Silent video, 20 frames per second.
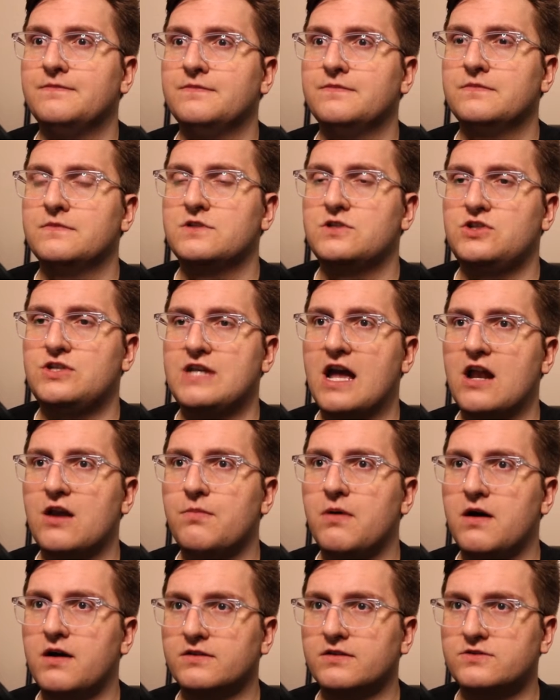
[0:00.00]
Shadow
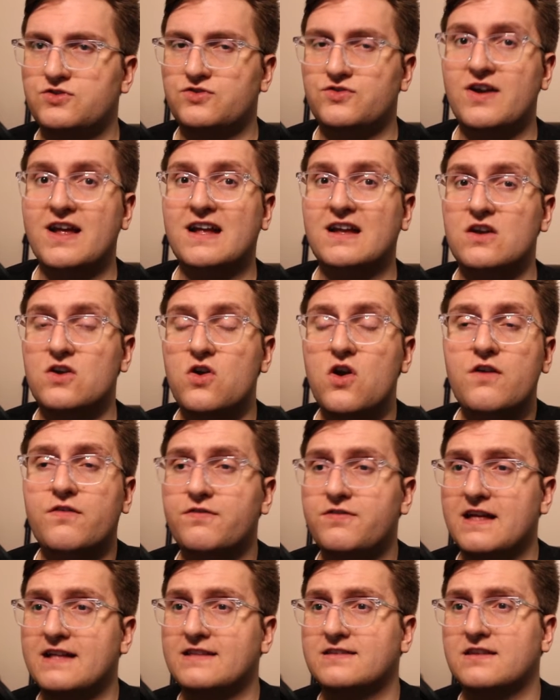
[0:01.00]
Ball Trick
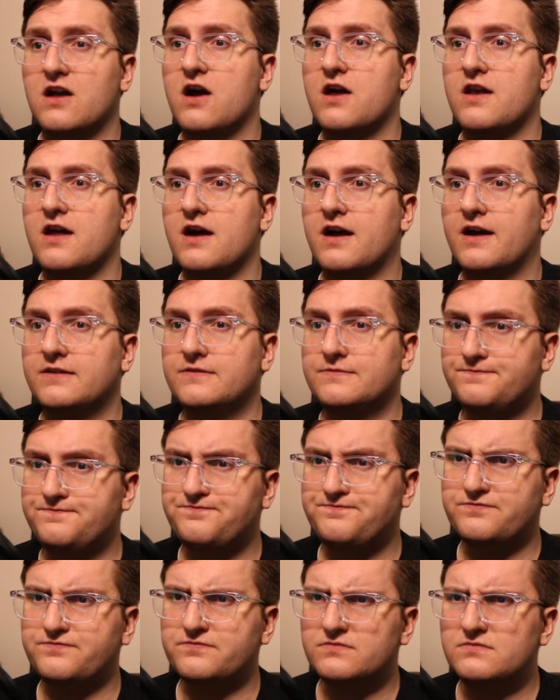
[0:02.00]
nerf that's gone on.
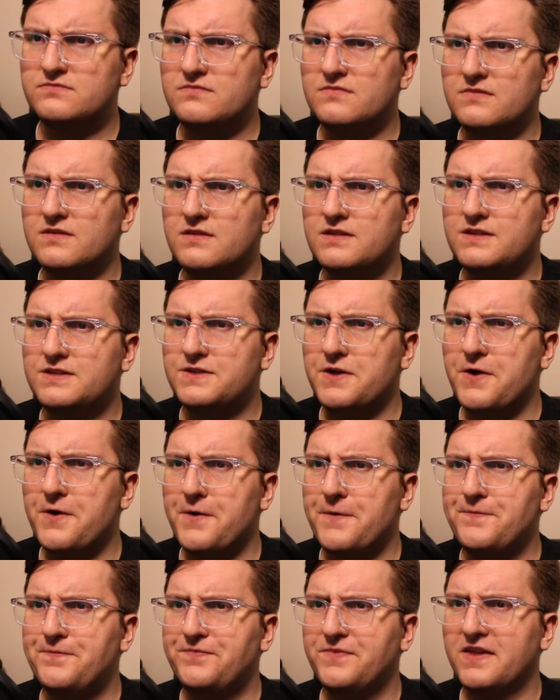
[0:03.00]
So
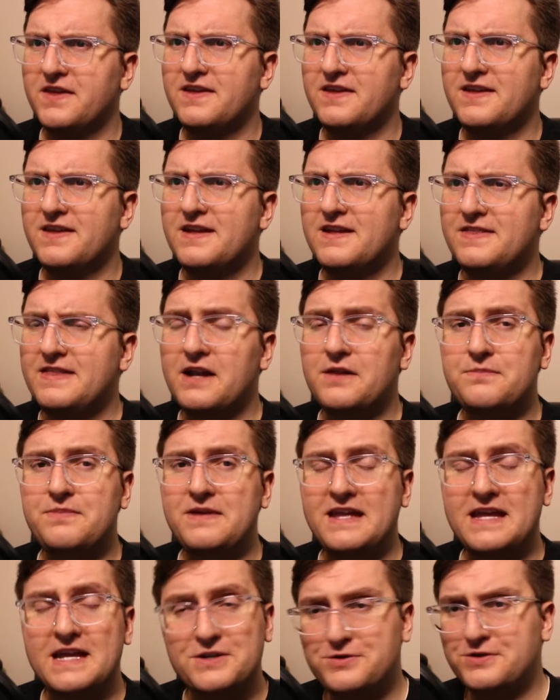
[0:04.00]
that'll
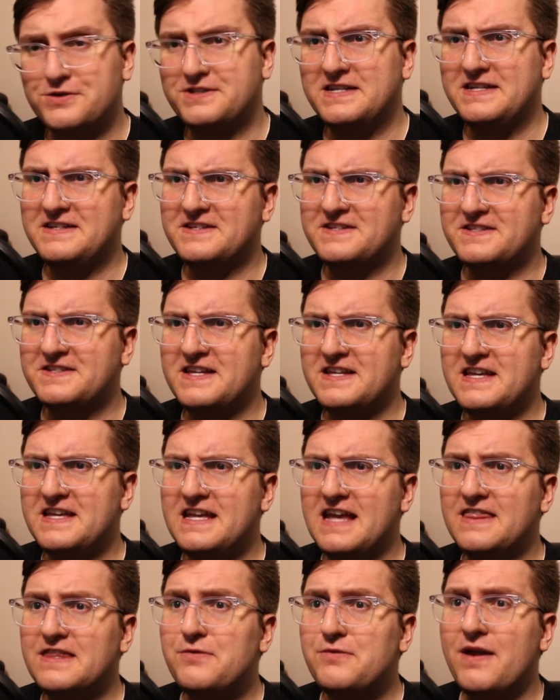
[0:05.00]
be interesting to see.
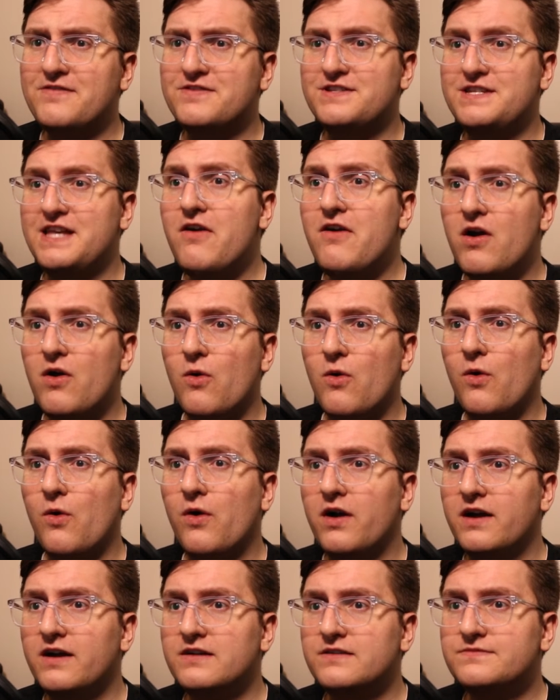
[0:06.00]
And then we have
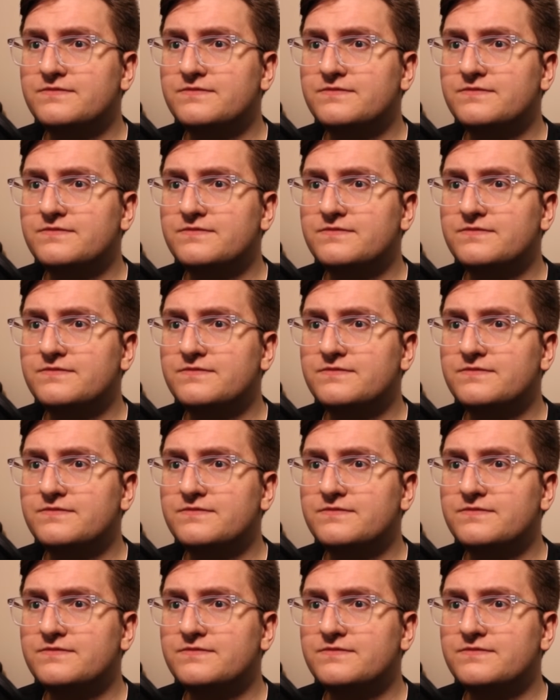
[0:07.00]
Zeraora.